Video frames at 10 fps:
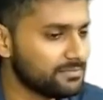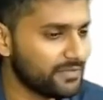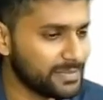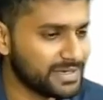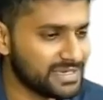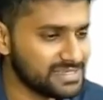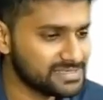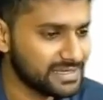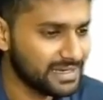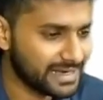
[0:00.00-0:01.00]
Why?
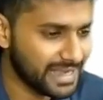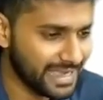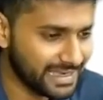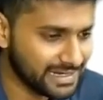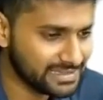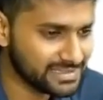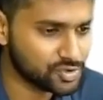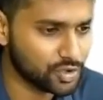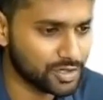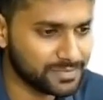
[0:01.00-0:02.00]
Because triangle in this
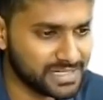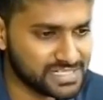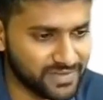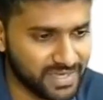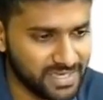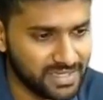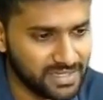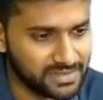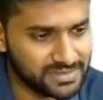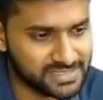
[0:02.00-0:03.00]
column. That's why
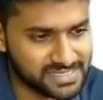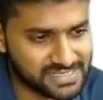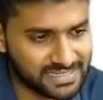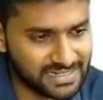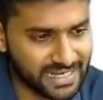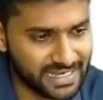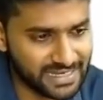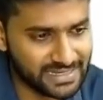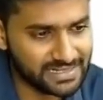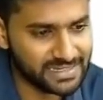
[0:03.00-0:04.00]
this is the
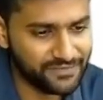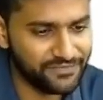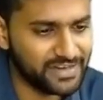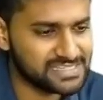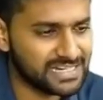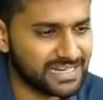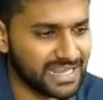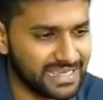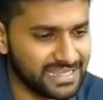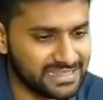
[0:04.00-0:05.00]
triangle. If it is a
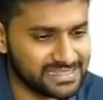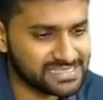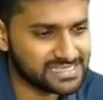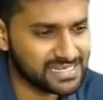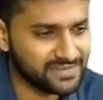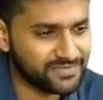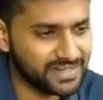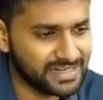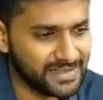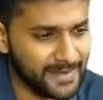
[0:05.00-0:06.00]
triangle, this is
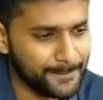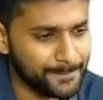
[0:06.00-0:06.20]
definitely a